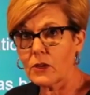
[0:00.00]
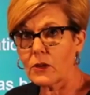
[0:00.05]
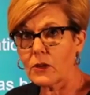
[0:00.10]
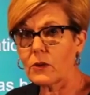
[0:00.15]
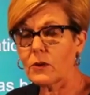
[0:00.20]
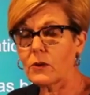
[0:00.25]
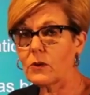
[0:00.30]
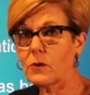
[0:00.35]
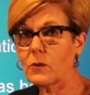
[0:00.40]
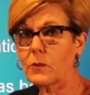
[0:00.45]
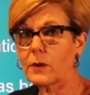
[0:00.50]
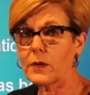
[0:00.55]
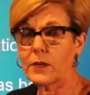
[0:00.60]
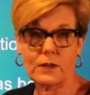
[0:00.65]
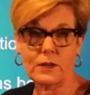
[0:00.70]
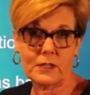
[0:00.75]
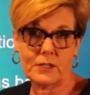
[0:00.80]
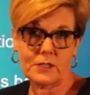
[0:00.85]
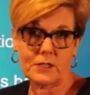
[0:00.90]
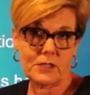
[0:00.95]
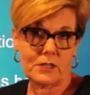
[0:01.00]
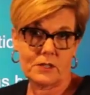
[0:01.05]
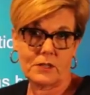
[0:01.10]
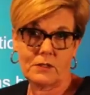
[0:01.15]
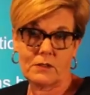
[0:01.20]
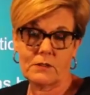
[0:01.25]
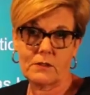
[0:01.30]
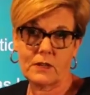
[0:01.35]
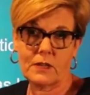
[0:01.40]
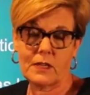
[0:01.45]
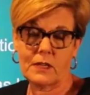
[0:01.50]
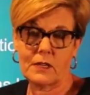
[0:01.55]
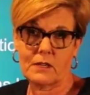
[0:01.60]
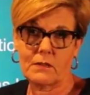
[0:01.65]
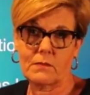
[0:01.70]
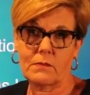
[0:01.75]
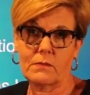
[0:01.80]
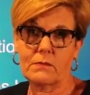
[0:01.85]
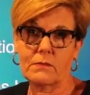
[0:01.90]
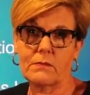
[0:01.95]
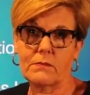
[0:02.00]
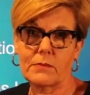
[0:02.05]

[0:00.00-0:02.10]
who went on to um,